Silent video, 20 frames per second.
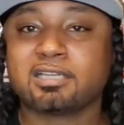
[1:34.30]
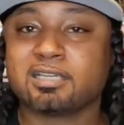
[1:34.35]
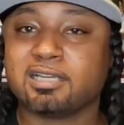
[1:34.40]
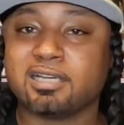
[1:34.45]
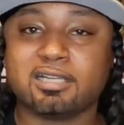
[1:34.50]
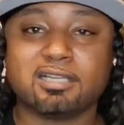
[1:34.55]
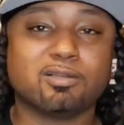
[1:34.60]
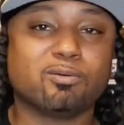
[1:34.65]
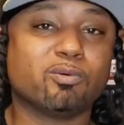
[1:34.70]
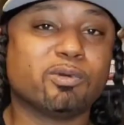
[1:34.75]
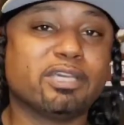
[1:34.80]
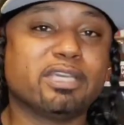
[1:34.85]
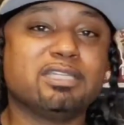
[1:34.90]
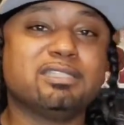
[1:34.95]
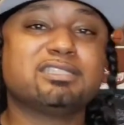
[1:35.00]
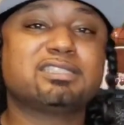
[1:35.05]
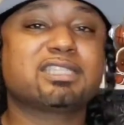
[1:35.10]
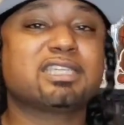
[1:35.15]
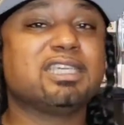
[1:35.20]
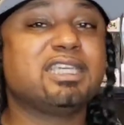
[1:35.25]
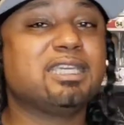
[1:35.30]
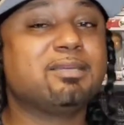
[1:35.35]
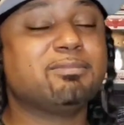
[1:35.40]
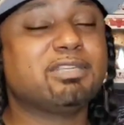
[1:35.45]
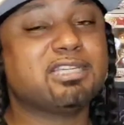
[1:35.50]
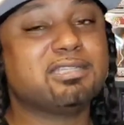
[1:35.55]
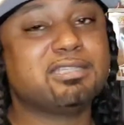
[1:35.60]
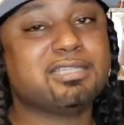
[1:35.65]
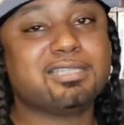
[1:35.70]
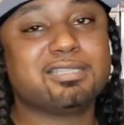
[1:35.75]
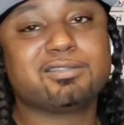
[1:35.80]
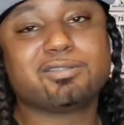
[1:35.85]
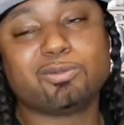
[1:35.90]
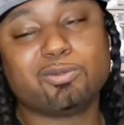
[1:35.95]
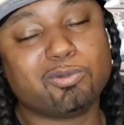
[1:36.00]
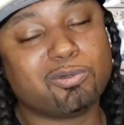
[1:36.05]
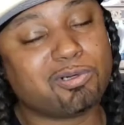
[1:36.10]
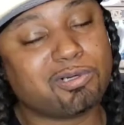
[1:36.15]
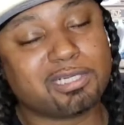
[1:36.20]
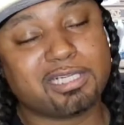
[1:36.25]
colorway scheme that they
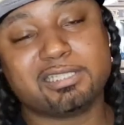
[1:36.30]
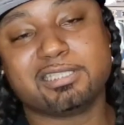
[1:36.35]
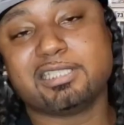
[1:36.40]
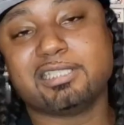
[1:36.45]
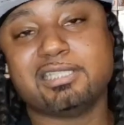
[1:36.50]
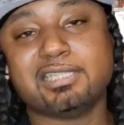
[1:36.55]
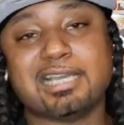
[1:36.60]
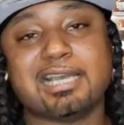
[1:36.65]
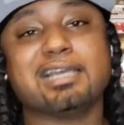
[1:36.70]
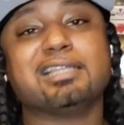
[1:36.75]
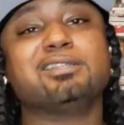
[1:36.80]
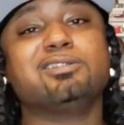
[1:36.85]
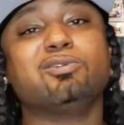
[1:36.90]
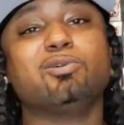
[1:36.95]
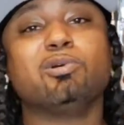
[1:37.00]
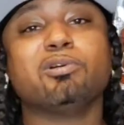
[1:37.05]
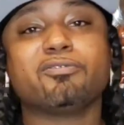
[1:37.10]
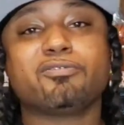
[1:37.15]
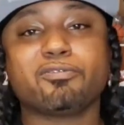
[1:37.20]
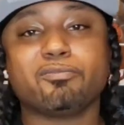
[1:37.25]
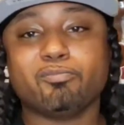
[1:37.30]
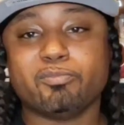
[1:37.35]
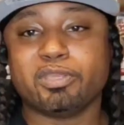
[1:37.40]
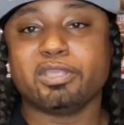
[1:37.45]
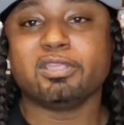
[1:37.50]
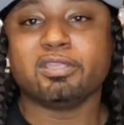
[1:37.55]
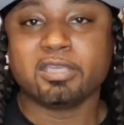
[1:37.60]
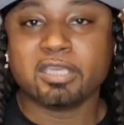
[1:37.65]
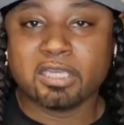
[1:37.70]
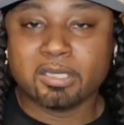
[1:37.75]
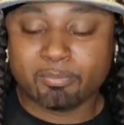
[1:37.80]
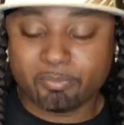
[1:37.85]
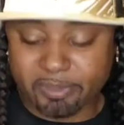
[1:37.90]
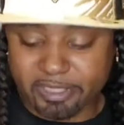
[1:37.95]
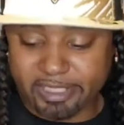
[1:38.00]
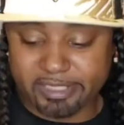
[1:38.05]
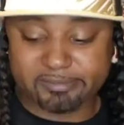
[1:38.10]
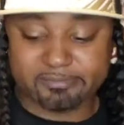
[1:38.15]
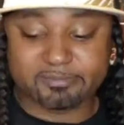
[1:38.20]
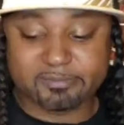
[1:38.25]
threw on it did not do it for me.
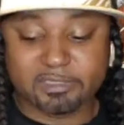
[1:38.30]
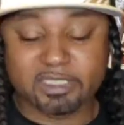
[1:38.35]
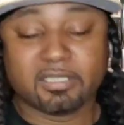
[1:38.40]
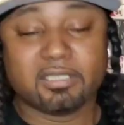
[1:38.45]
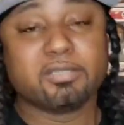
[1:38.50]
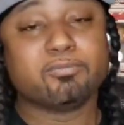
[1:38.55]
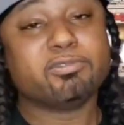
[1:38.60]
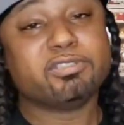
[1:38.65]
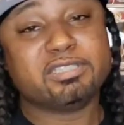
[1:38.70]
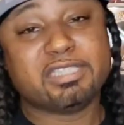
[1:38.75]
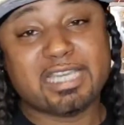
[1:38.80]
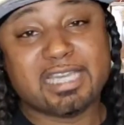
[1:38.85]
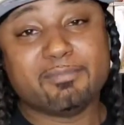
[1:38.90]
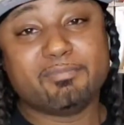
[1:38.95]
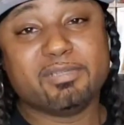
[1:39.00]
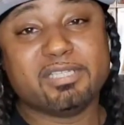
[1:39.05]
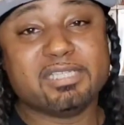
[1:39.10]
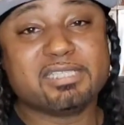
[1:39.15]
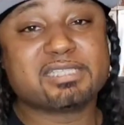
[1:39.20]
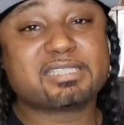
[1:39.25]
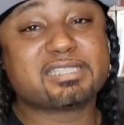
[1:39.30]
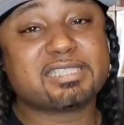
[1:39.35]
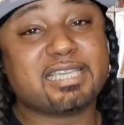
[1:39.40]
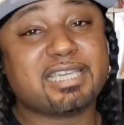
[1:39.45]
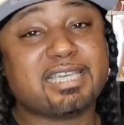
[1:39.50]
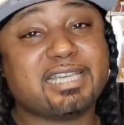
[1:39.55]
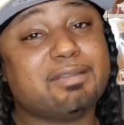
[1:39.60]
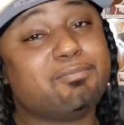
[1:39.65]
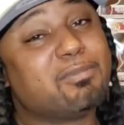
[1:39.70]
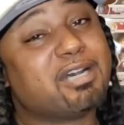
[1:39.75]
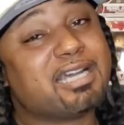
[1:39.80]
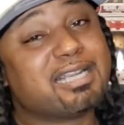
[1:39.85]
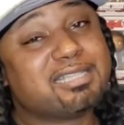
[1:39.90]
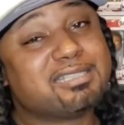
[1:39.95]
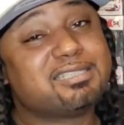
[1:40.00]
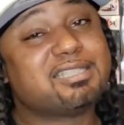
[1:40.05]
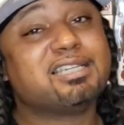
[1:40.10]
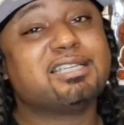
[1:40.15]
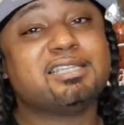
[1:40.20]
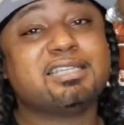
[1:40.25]
But with that being said, it might
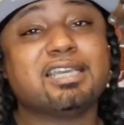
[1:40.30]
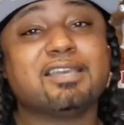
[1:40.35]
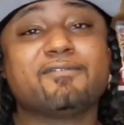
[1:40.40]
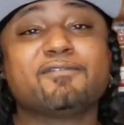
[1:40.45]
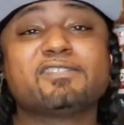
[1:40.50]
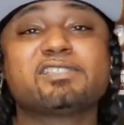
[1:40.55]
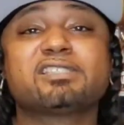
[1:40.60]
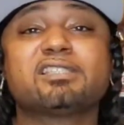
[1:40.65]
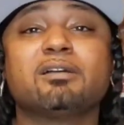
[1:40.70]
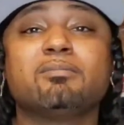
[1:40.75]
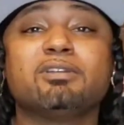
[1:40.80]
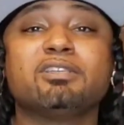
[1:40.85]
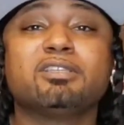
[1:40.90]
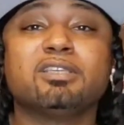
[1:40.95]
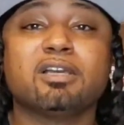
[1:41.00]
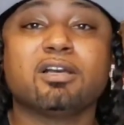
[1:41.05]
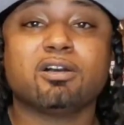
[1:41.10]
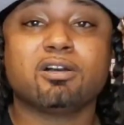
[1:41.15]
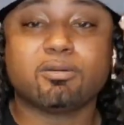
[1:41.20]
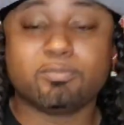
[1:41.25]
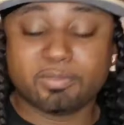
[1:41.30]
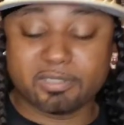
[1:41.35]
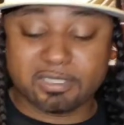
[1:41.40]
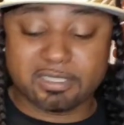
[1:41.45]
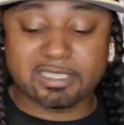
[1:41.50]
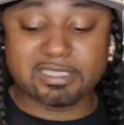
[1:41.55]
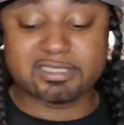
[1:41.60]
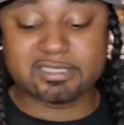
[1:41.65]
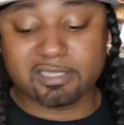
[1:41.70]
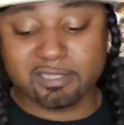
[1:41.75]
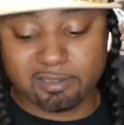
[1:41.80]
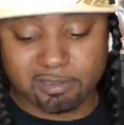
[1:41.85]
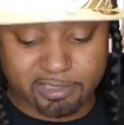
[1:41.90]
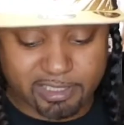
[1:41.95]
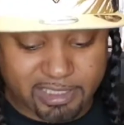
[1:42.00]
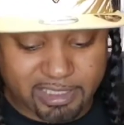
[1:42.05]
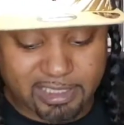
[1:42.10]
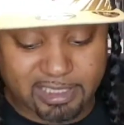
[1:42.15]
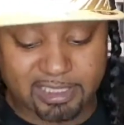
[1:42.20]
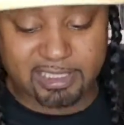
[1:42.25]
have done that for some of y'all. But let's go
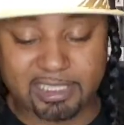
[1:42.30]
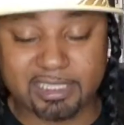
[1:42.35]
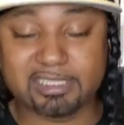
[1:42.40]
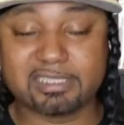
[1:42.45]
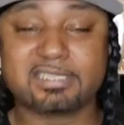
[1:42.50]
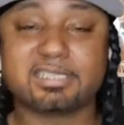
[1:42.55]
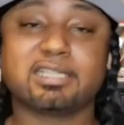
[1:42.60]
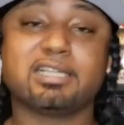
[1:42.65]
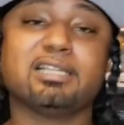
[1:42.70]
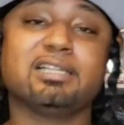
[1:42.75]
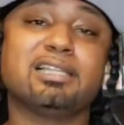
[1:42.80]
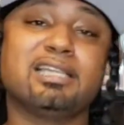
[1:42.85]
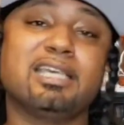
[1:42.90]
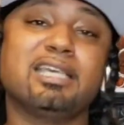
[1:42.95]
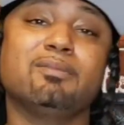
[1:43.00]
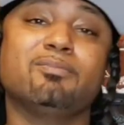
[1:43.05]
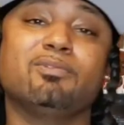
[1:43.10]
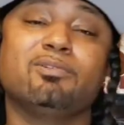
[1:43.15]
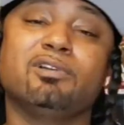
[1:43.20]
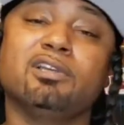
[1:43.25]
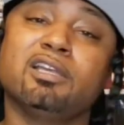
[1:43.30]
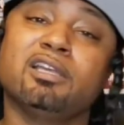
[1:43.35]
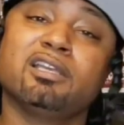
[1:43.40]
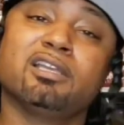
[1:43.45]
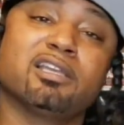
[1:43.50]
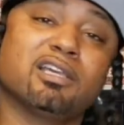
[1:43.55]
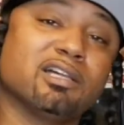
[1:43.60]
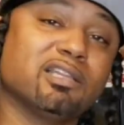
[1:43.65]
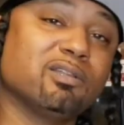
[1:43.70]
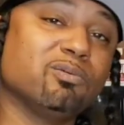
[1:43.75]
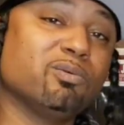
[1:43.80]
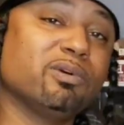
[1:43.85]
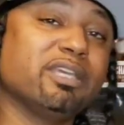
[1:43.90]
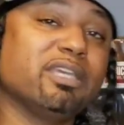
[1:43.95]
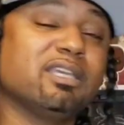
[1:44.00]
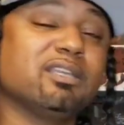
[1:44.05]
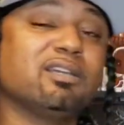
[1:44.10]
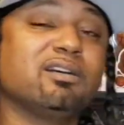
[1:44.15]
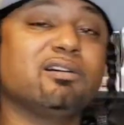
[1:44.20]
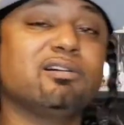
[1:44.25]
ahead and get into the label,
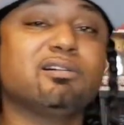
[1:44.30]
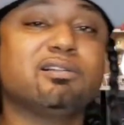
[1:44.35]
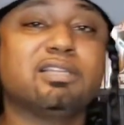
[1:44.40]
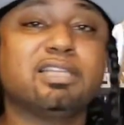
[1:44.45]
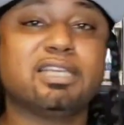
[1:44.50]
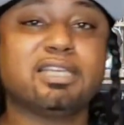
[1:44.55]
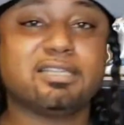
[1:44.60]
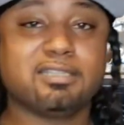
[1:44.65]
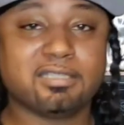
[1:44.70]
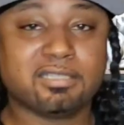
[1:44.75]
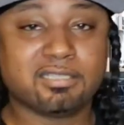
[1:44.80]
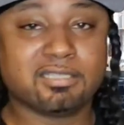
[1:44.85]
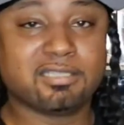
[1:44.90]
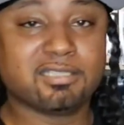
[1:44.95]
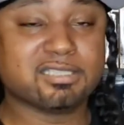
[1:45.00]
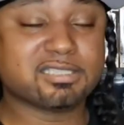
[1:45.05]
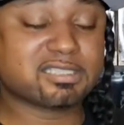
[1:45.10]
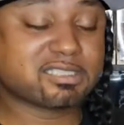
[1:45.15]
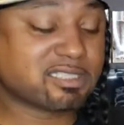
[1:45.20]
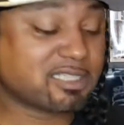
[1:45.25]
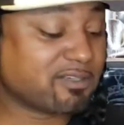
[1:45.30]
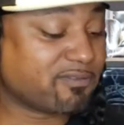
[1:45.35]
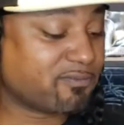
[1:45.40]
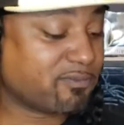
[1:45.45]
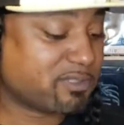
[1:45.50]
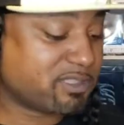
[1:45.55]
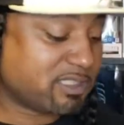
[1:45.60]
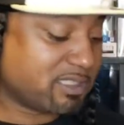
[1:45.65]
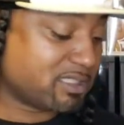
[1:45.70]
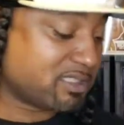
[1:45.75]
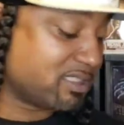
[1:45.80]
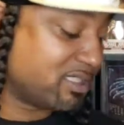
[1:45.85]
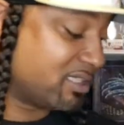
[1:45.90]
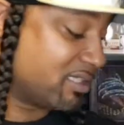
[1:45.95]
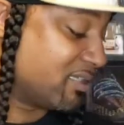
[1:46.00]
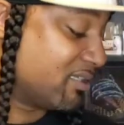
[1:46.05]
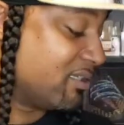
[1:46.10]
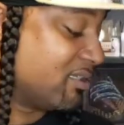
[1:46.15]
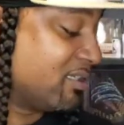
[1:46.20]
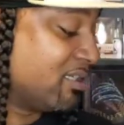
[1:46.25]
colorway, and all that good stuff with this
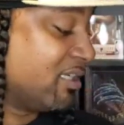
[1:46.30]
here.